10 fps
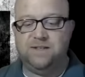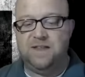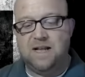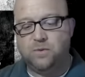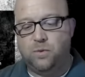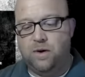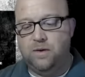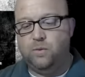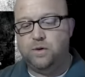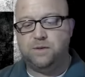and that's
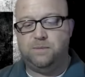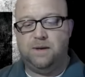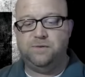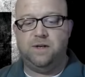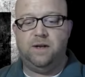what we're supposed to